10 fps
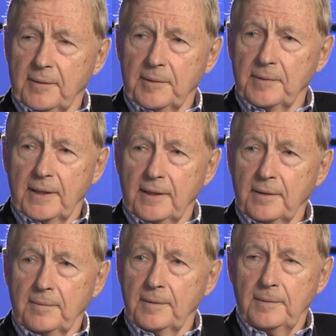
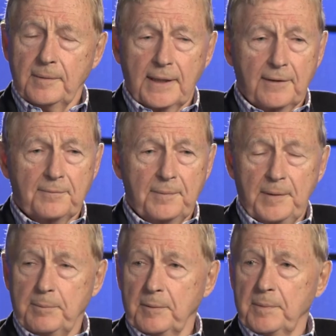You'd have
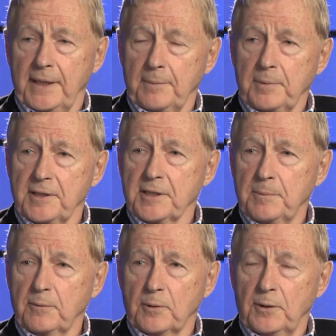people playing
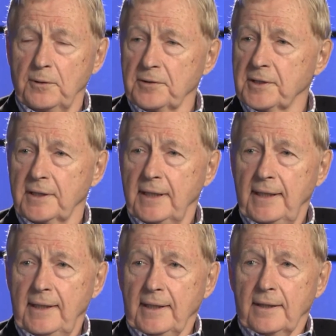principal roles
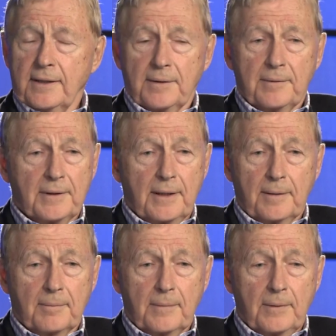that
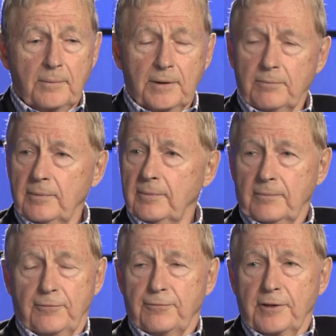would
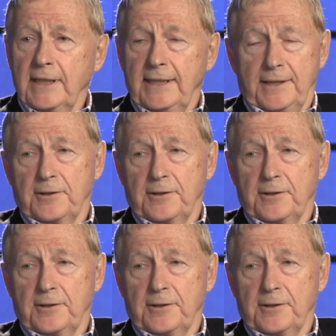freely